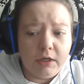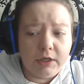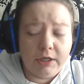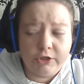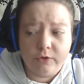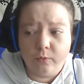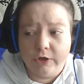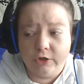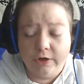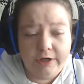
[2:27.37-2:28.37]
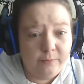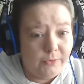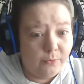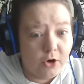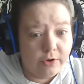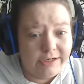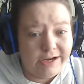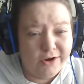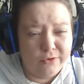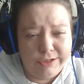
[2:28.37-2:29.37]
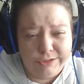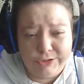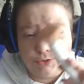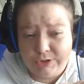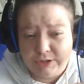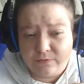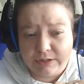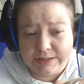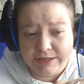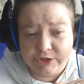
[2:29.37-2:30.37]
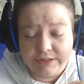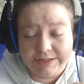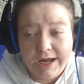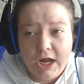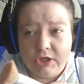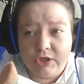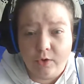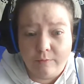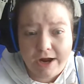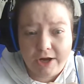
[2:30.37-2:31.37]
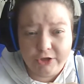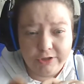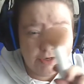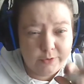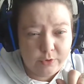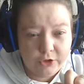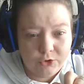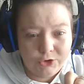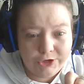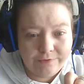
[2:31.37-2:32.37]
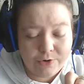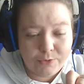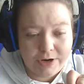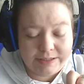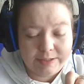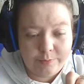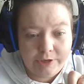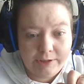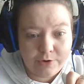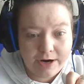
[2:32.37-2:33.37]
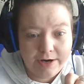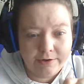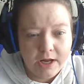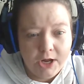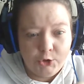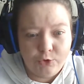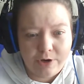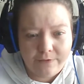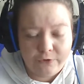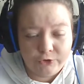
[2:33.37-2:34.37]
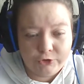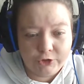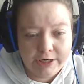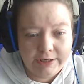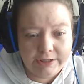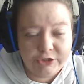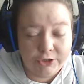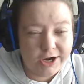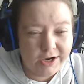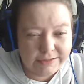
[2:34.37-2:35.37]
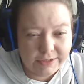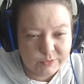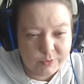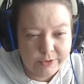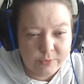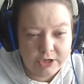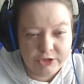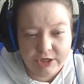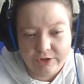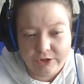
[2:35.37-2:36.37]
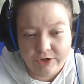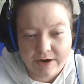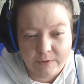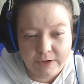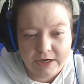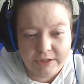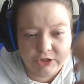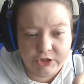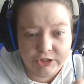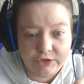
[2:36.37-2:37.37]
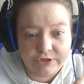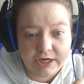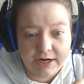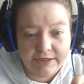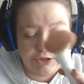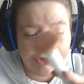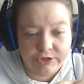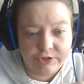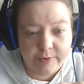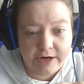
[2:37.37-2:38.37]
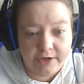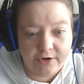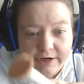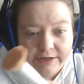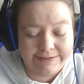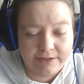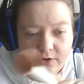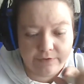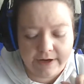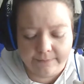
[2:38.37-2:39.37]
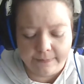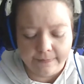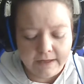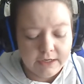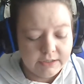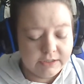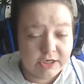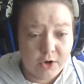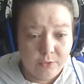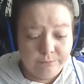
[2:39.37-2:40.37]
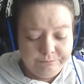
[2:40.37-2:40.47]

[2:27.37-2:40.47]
Kitchen Witchery can be broken down into different sections. So imagine like when you're looking for a recipe, right? You have your drinks, your cocktails pretty much, and then you have your main dishes, your side dishes, your bakeries, and all that. So